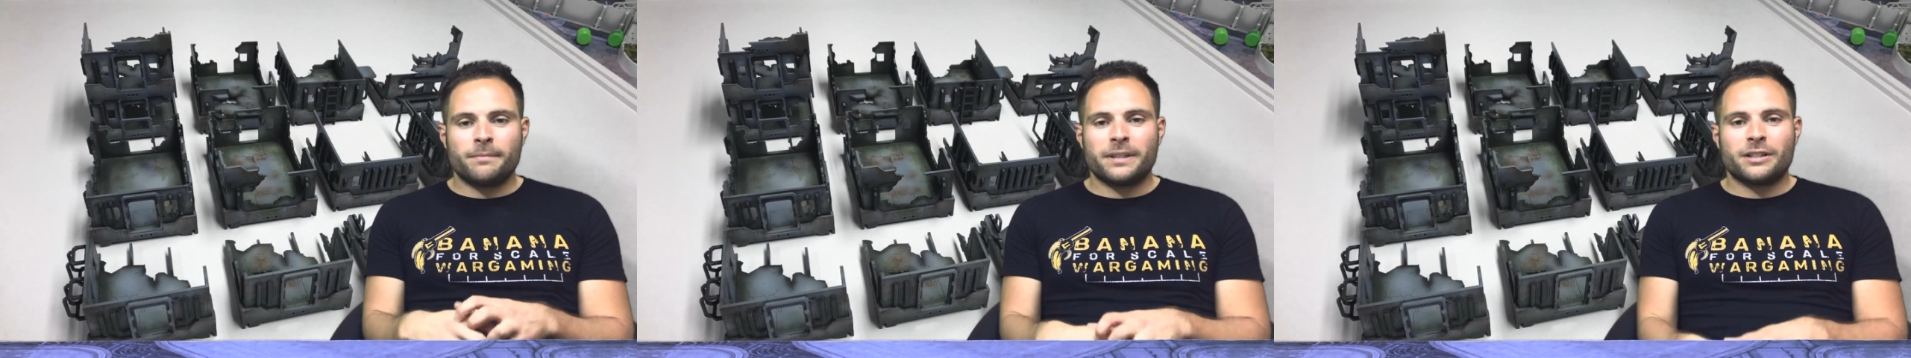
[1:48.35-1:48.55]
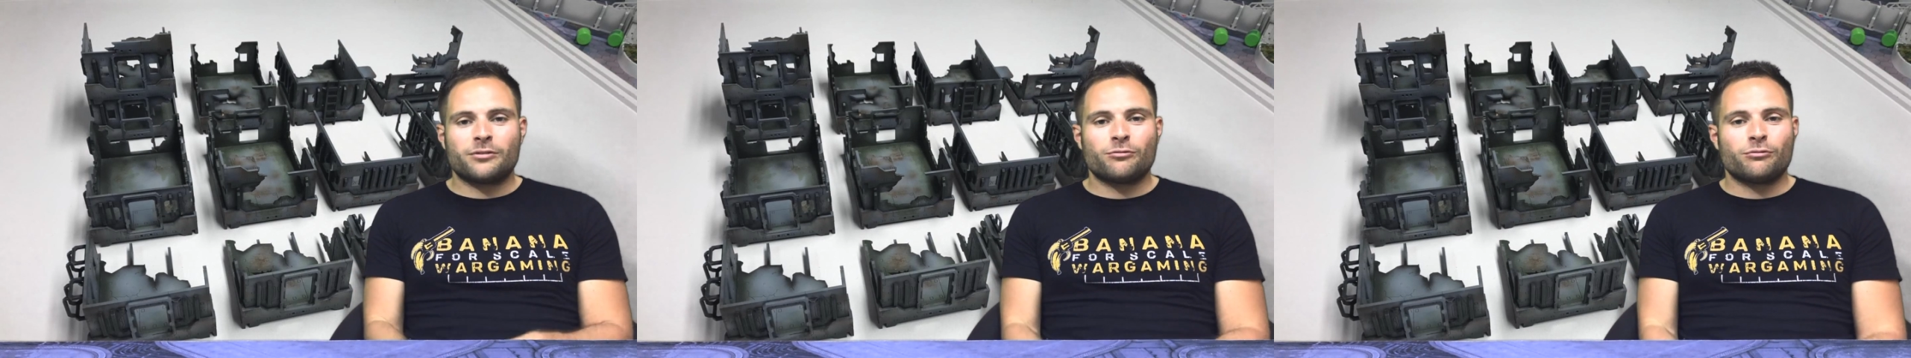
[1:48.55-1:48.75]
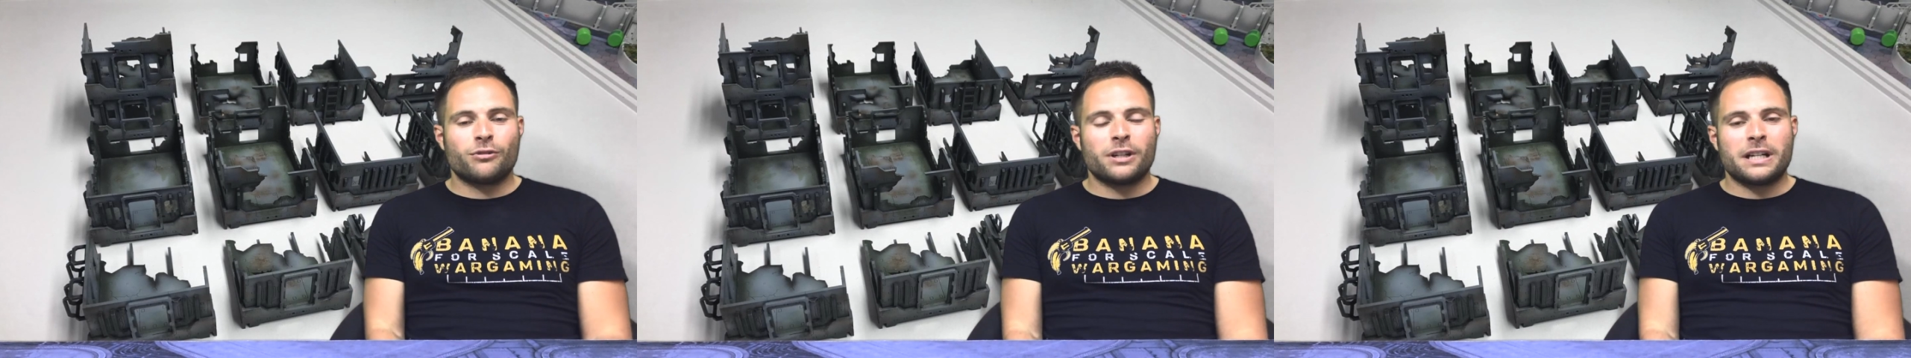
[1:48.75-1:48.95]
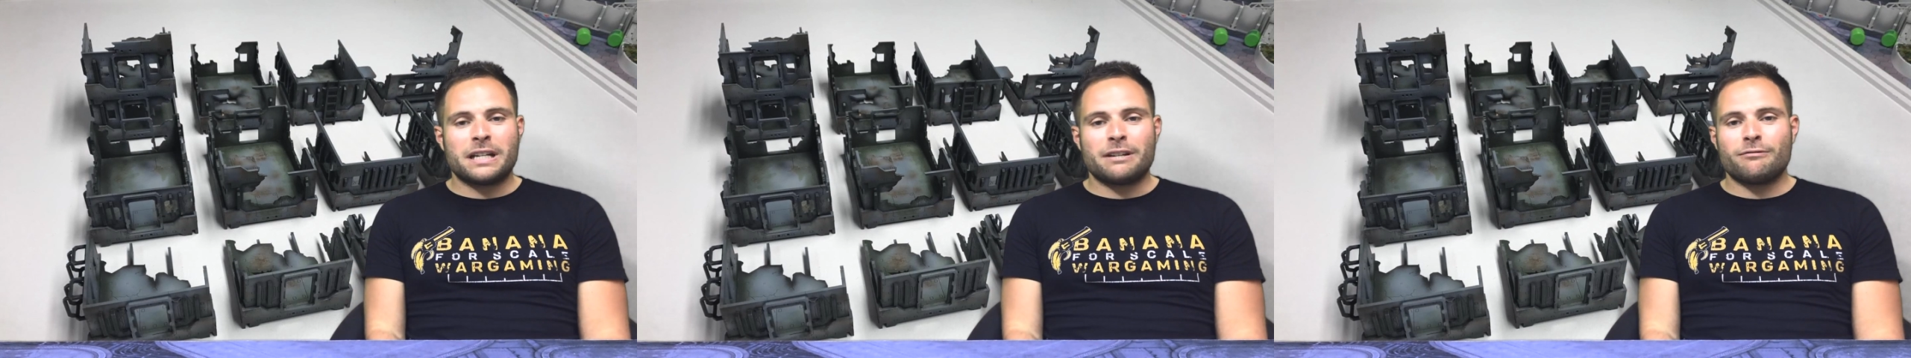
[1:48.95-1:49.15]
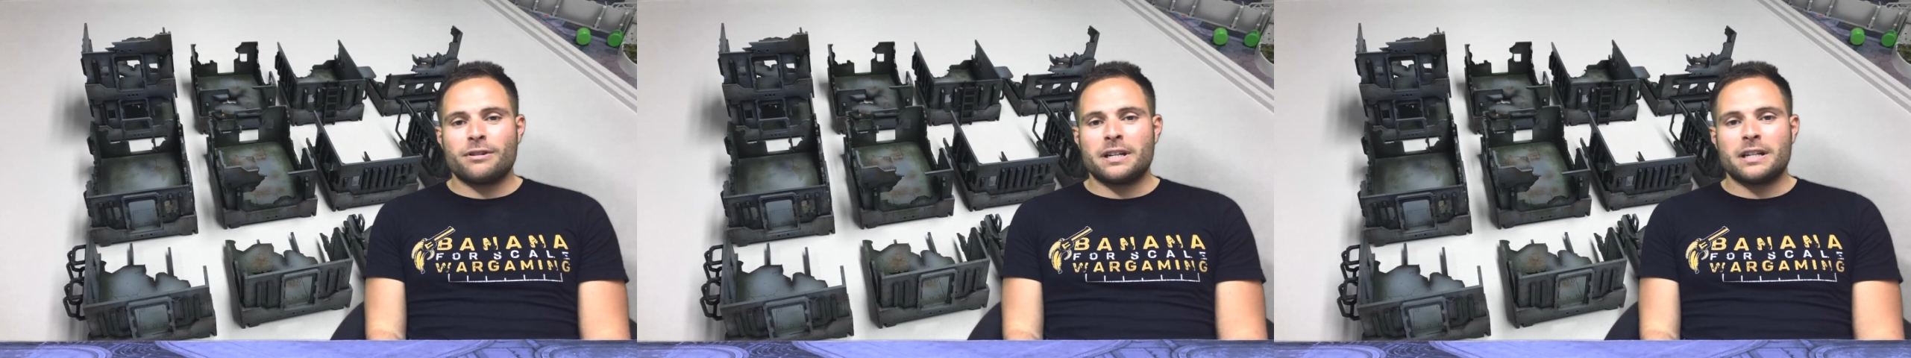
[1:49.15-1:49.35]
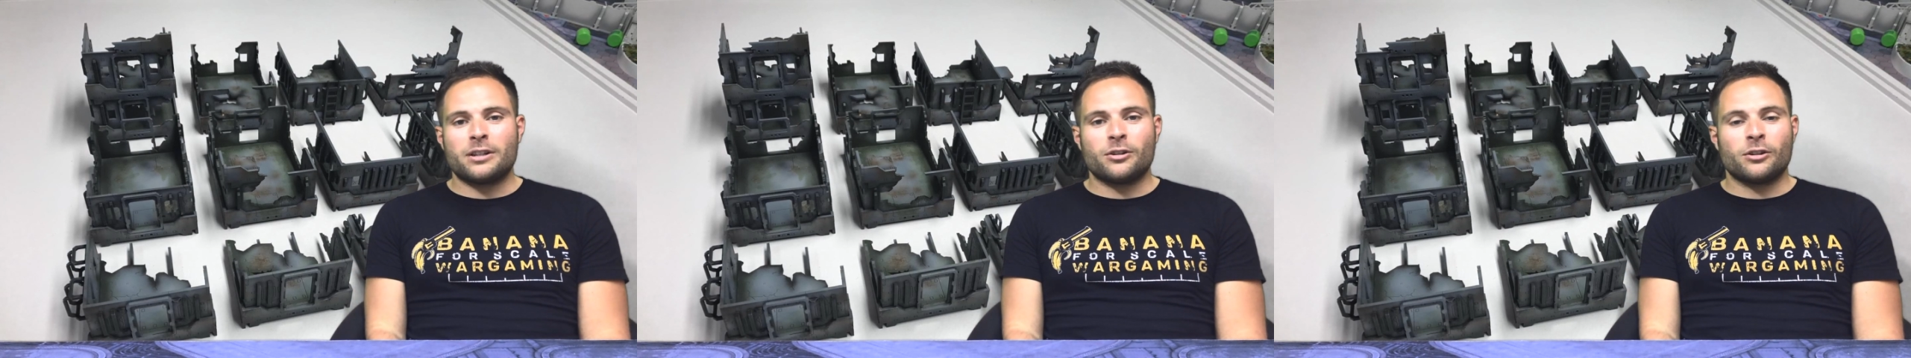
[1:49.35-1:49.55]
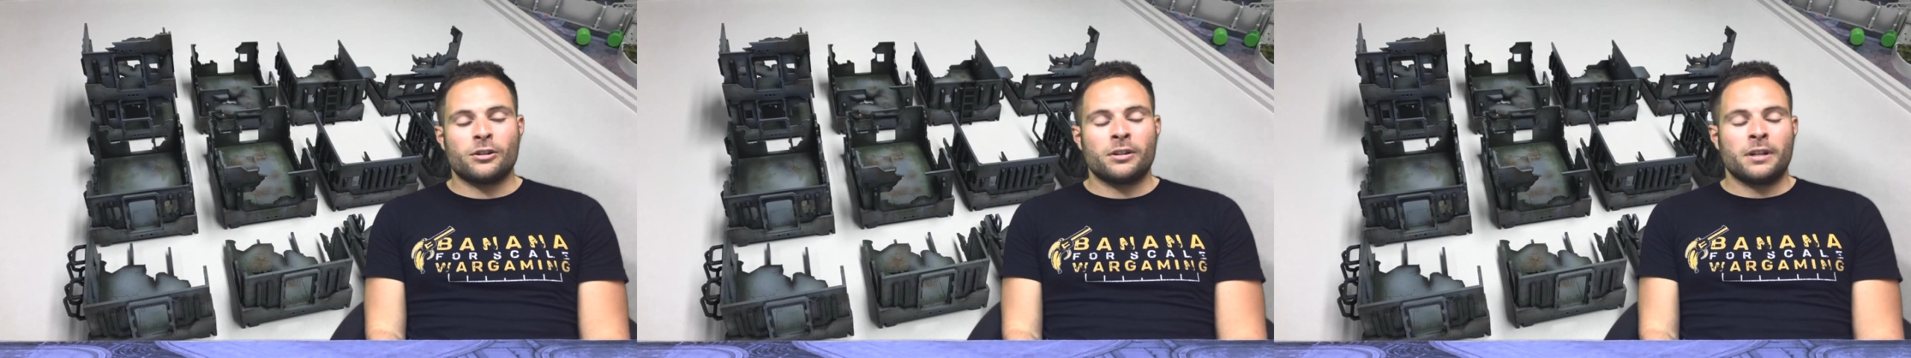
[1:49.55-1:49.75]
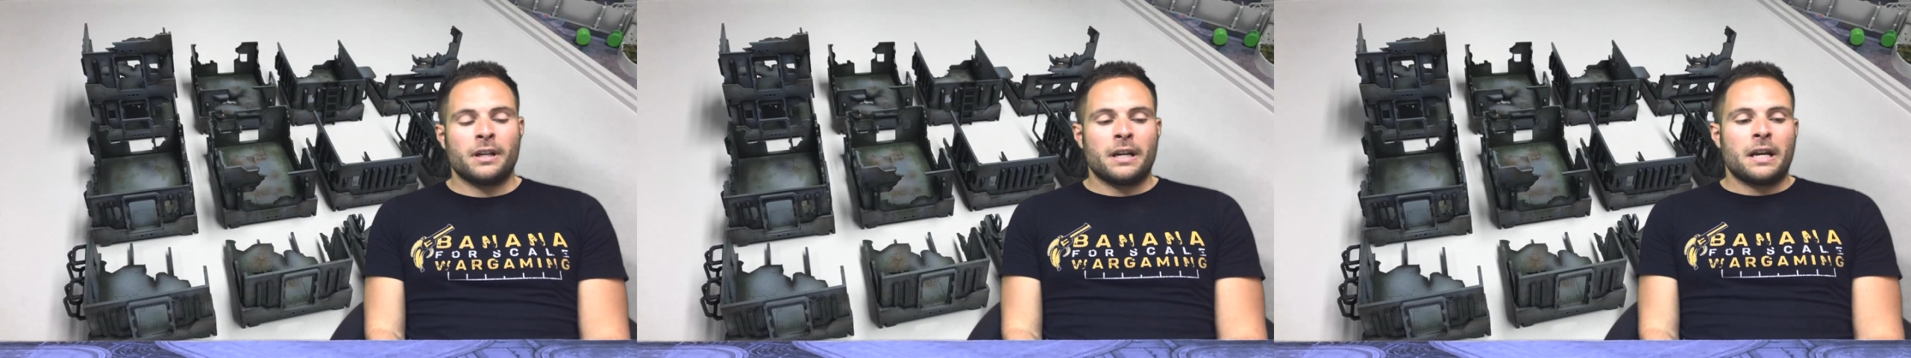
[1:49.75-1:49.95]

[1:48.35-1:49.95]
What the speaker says: It's really, really good.